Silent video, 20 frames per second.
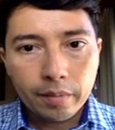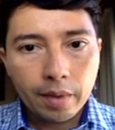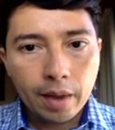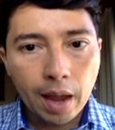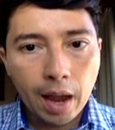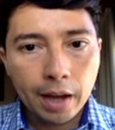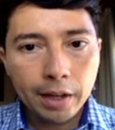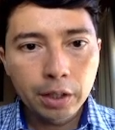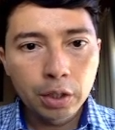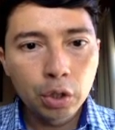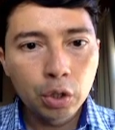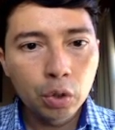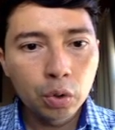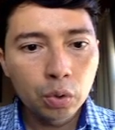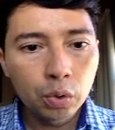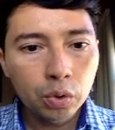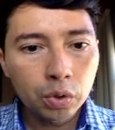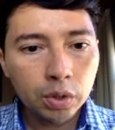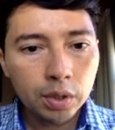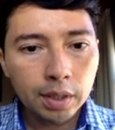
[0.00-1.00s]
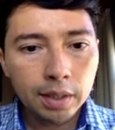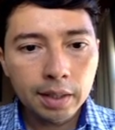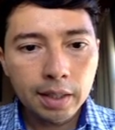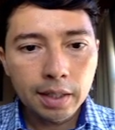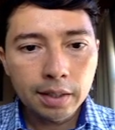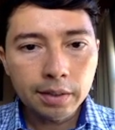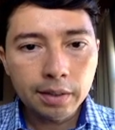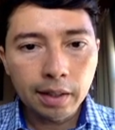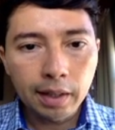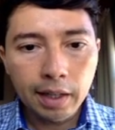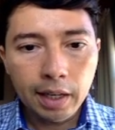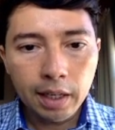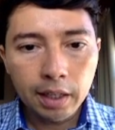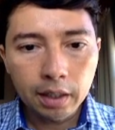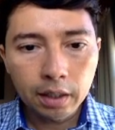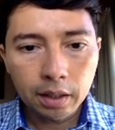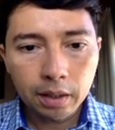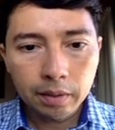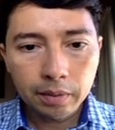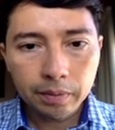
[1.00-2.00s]
I use this
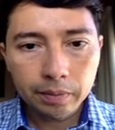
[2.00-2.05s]
link,